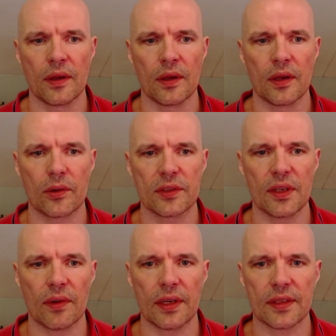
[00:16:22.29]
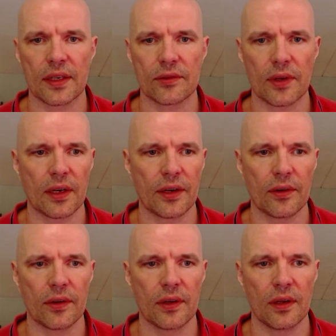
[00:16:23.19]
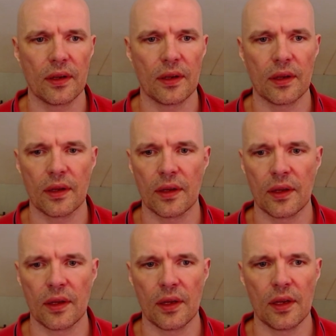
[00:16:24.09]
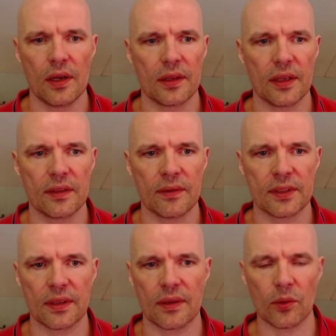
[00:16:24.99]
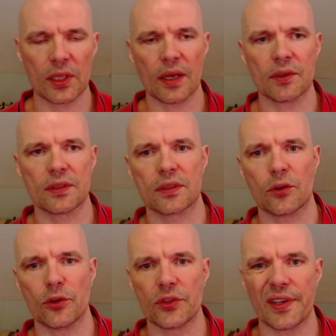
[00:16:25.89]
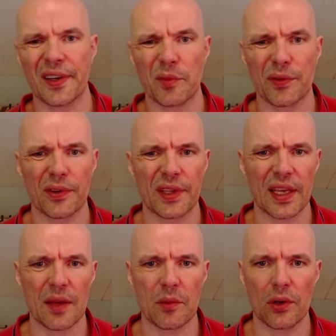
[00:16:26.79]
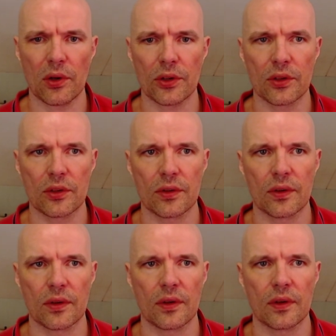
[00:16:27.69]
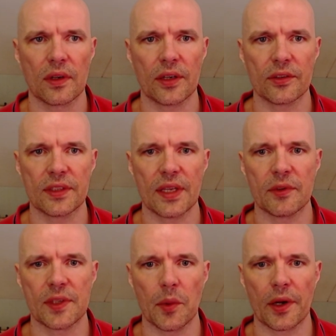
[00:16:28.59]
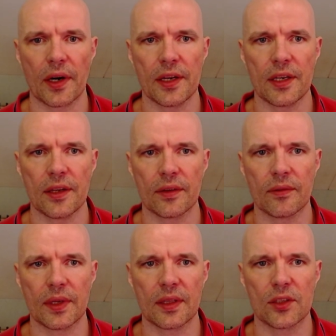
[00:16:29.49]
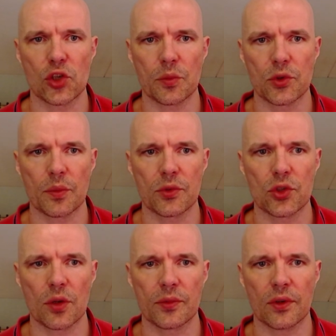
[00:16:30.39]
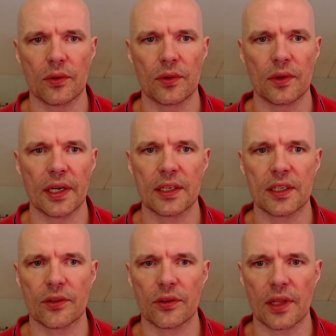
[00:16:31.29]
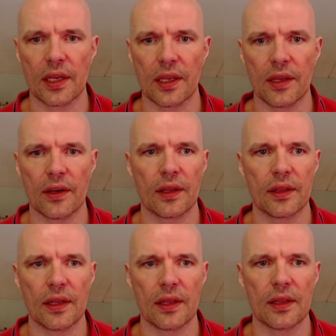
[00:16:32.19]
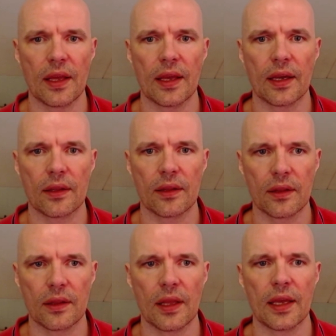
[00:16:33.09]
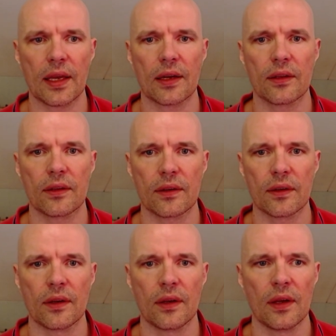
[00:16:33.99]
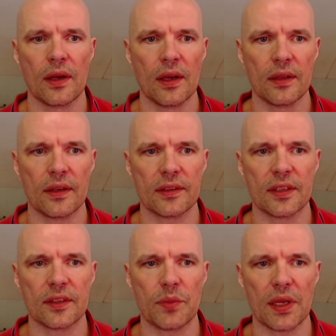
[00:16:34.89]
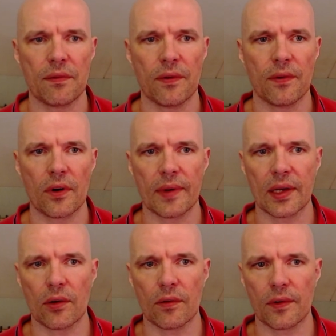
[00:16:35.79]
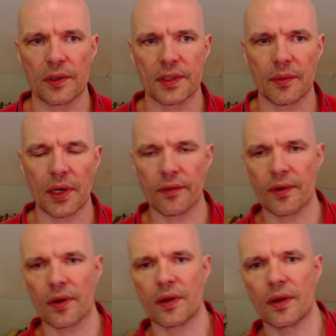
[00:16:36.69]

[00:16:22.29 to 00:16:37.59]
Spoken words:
Rook c1 is actually kind of. This was what I was considering before the game a lot. Kind of similar idea that we chop, so knight doesn't take here and then take and take. And there is this b4. We go for some kind of a